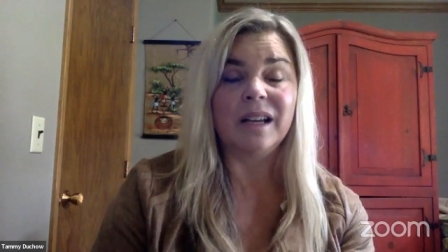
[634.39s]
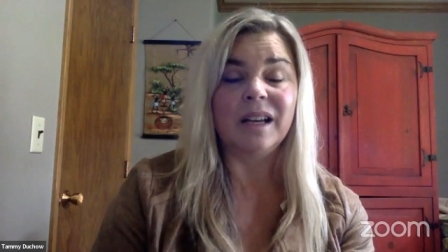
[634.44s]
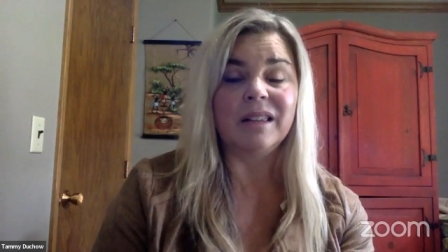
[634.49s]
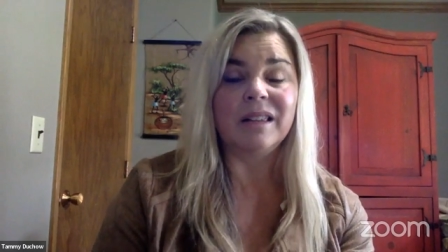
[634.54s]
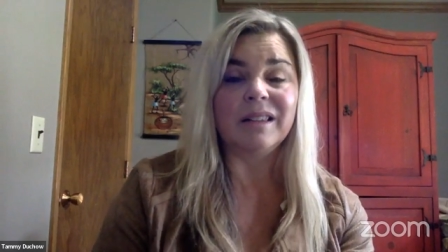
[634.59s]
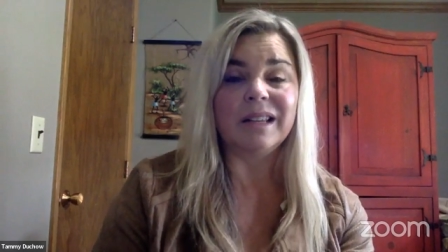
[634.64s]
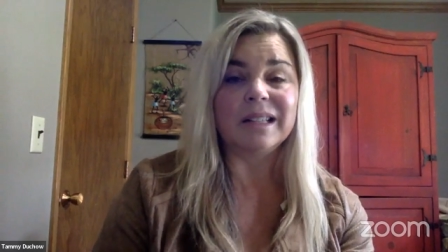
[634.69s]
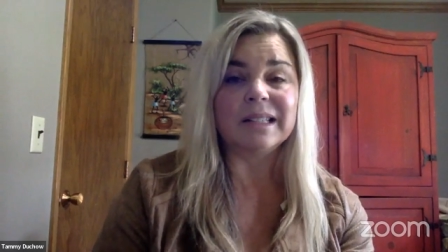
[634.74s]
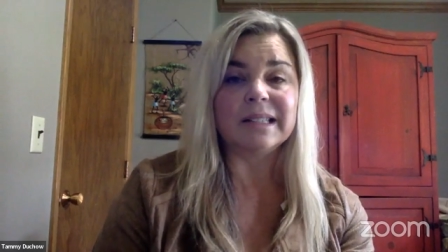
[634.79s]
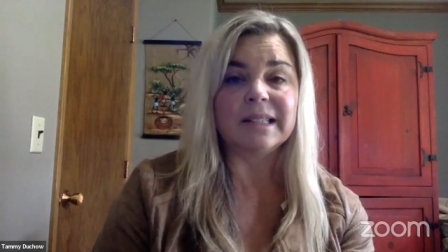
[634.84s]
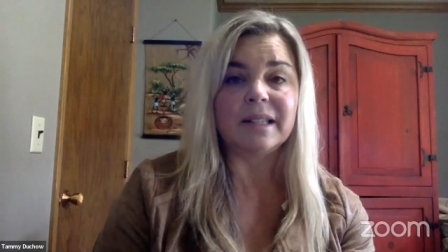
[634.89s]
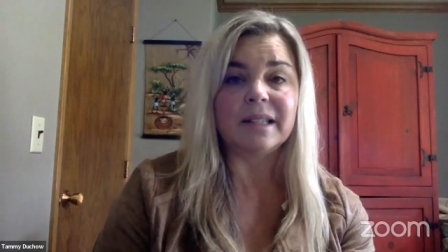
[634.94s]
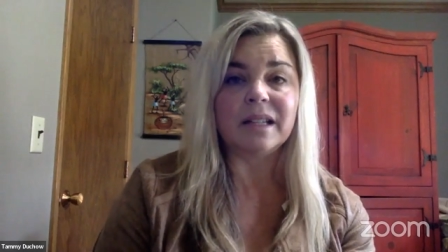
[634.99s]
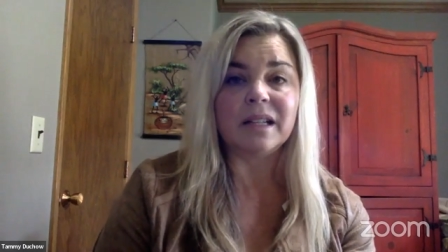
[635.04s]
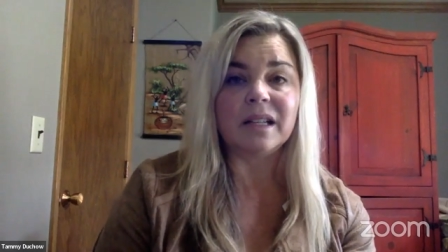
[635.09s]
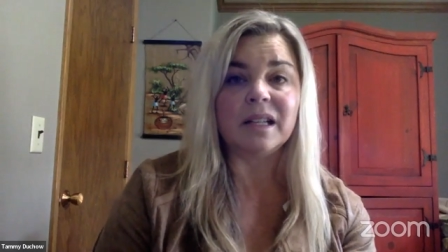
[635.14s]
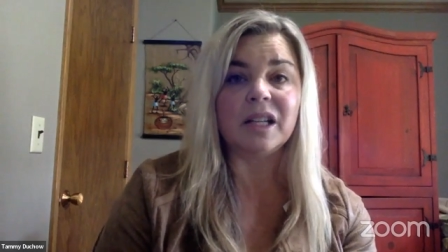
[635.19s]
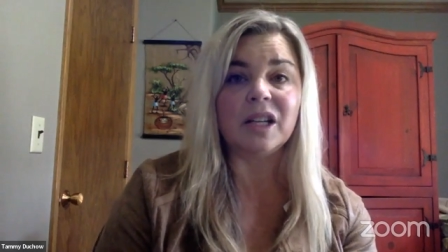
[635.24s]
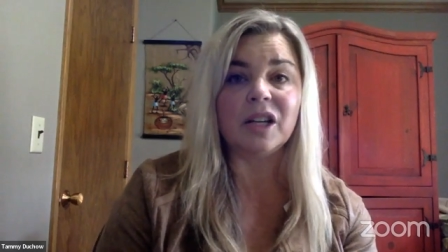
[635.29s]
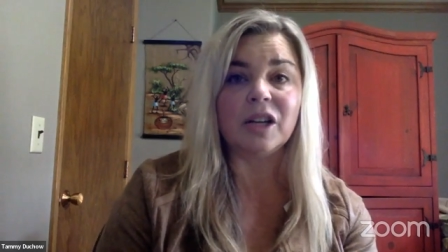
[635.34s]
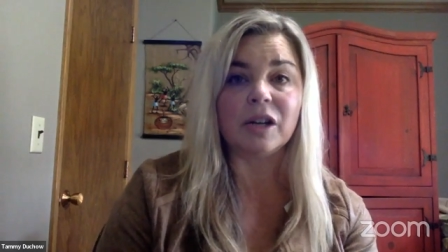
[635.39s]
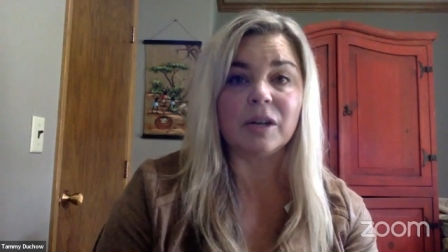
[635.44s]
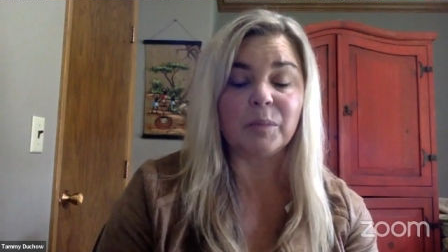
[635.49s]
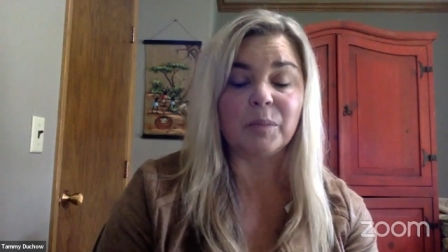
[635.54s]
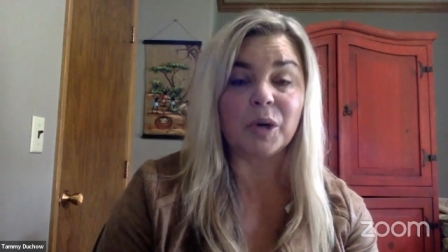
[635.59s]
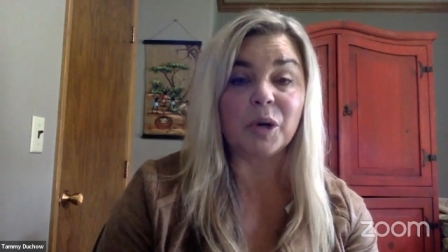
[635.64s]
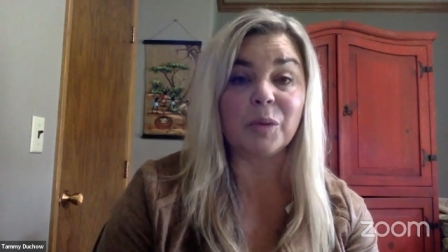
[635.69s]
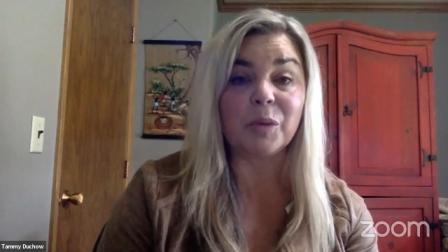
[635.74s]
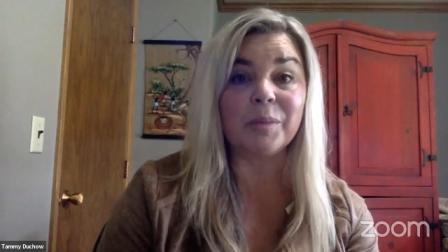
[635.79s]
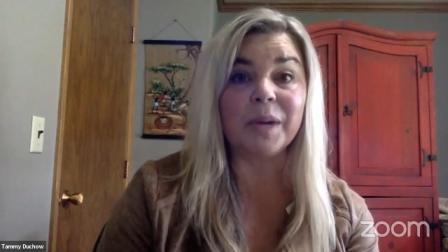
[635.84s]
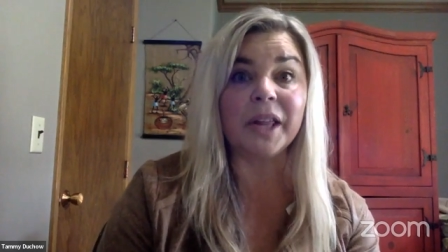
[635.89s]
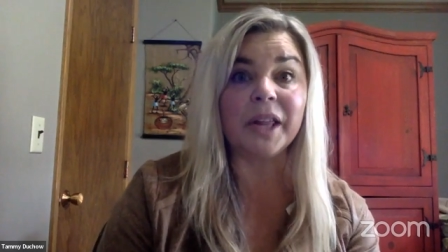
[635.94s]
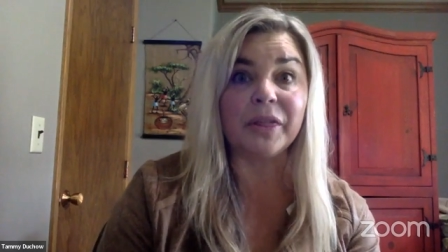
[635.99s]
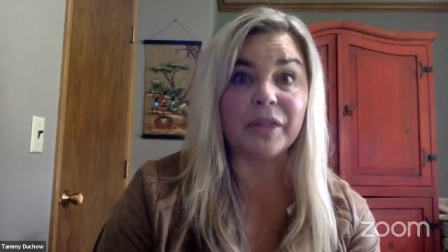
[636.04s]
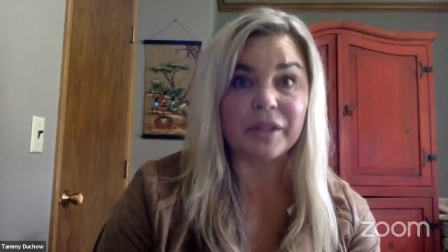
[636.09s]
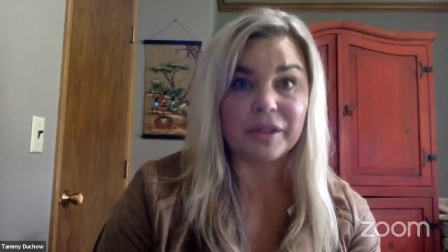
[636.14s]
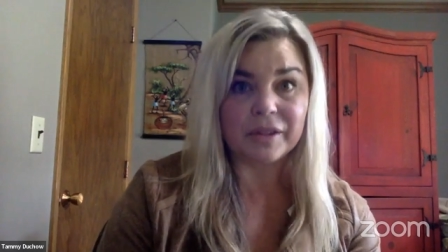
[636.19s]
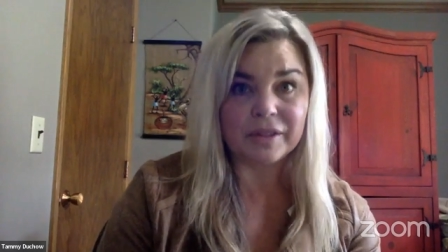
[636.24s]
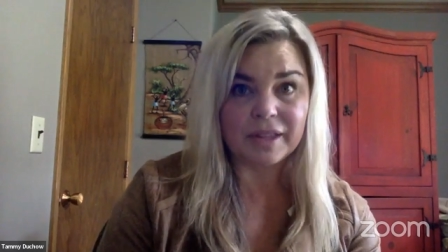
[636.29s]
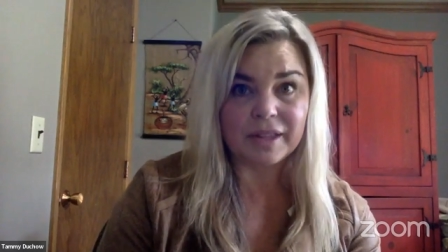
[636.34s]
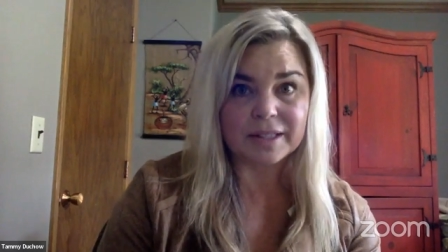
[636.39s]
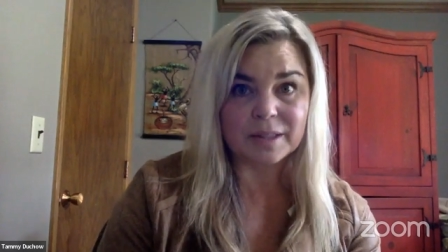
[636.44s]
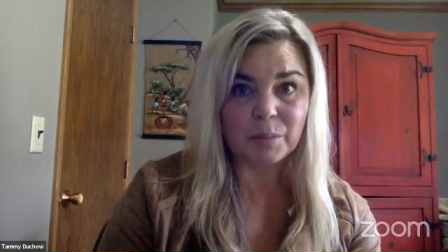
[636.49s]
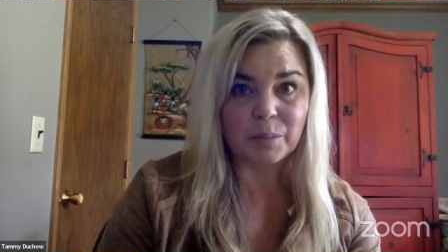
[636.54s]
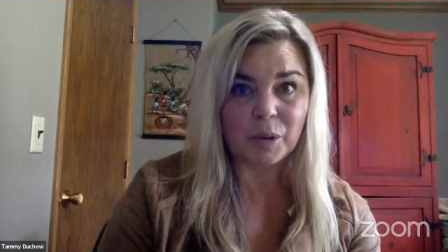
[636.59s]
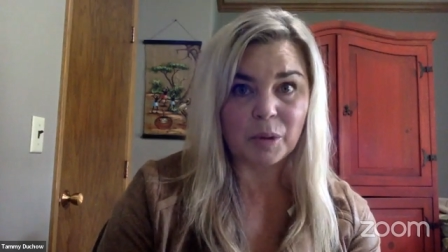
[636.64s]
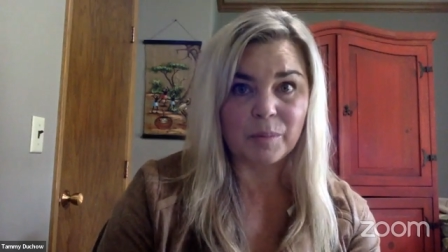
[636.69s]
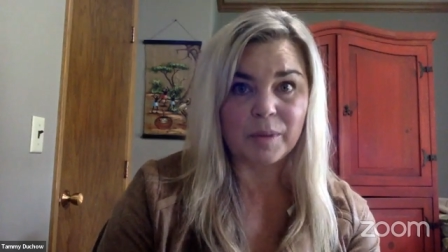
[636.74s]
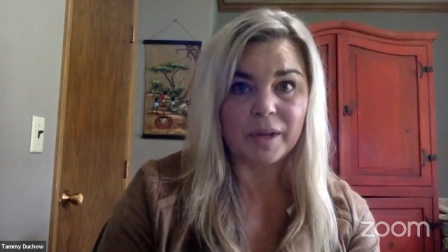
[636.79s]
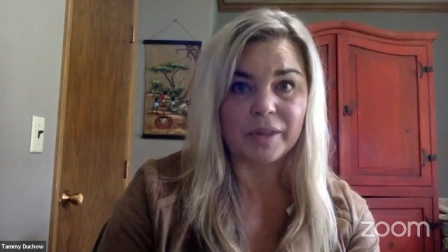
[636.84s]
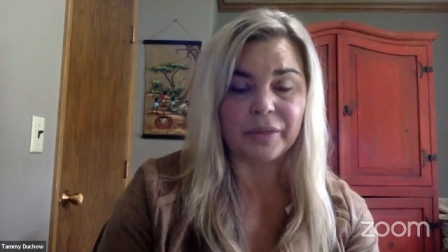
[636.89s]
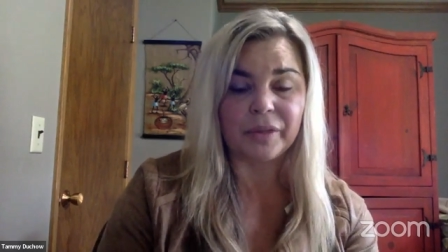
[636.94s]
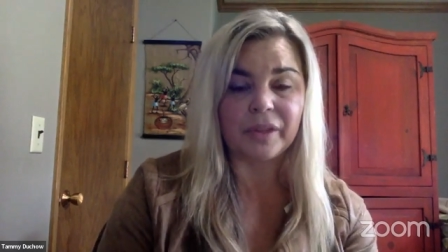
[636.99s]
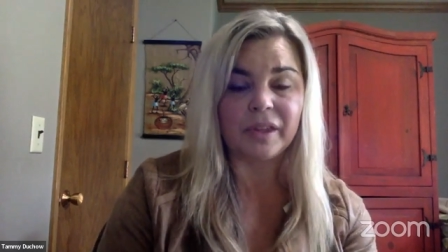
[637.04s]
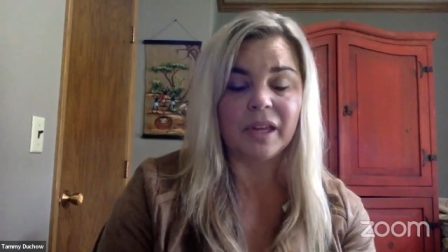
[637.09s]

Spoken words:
in less than a year per month. That's per month.